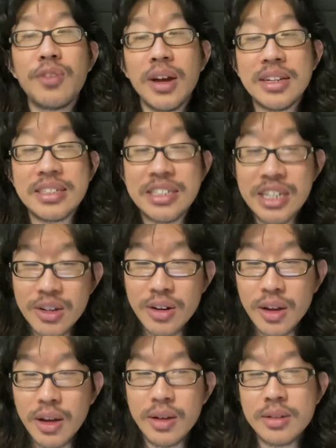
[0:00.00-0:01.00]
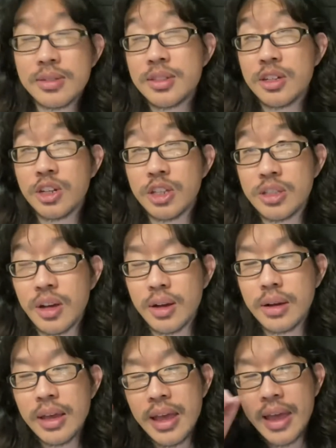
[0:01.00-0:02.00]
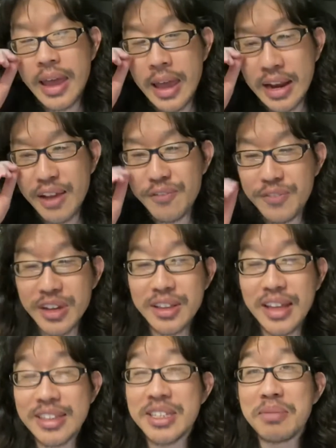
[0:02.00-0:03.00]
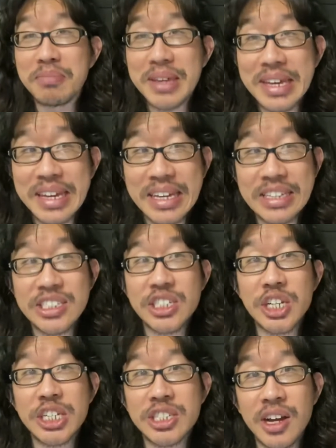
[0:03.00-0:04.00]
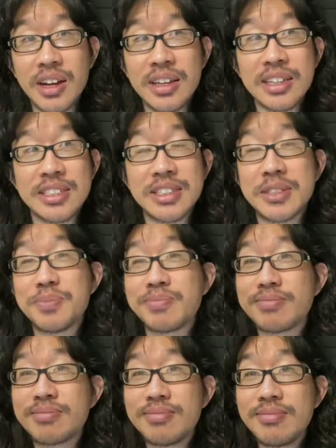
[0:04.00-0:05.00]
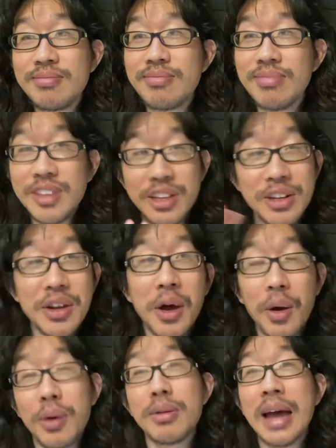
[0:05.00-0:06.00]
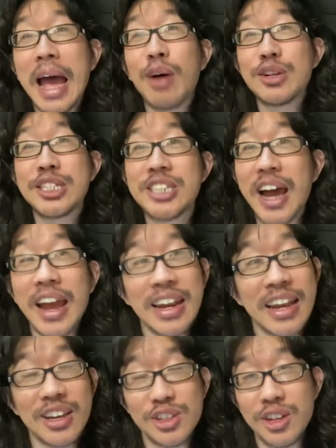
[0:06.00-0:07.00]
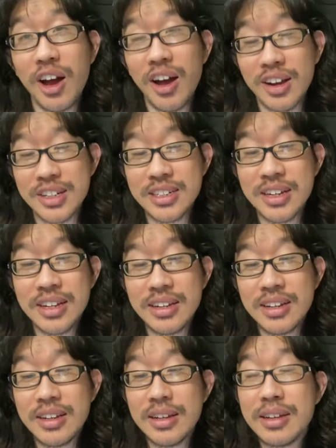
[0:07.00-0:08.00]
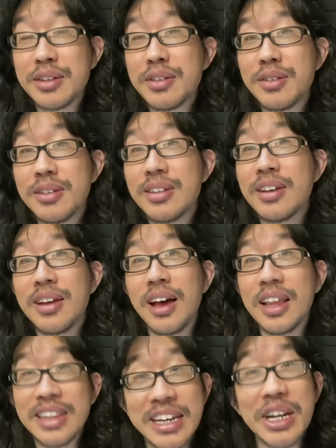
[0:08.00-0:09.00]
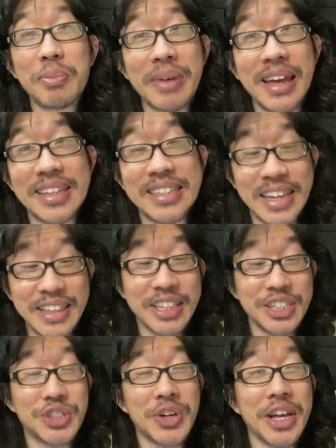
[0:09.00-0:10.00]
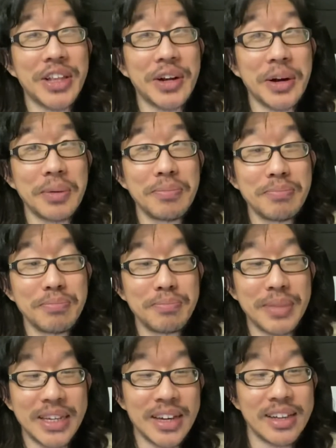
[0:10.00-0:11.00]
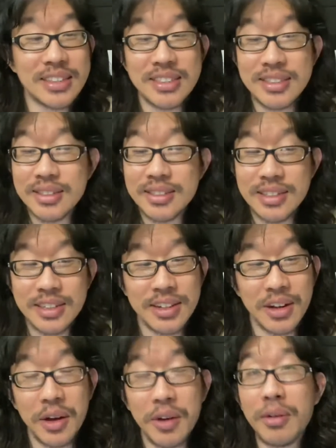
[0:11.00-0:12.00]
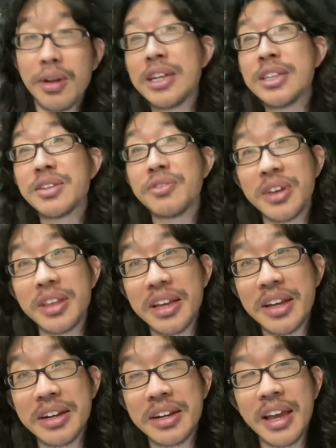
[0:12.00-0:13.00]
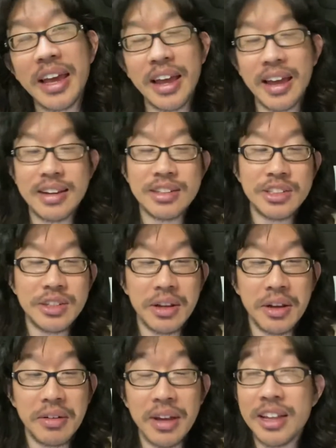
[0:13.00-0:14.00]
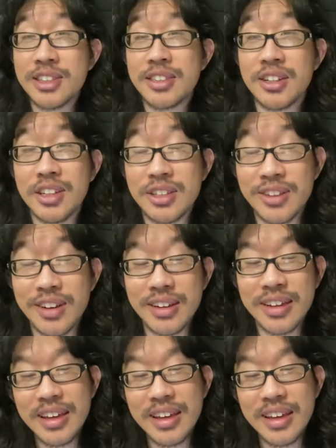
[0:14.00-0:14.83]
Adira, Sanjay Dutt. And I feel like, to me, Sanjay Dutt is, you know, outshining Yash a little bit in this trailer because, you know, he's the villain and, you know, it's Sanjay Dutt.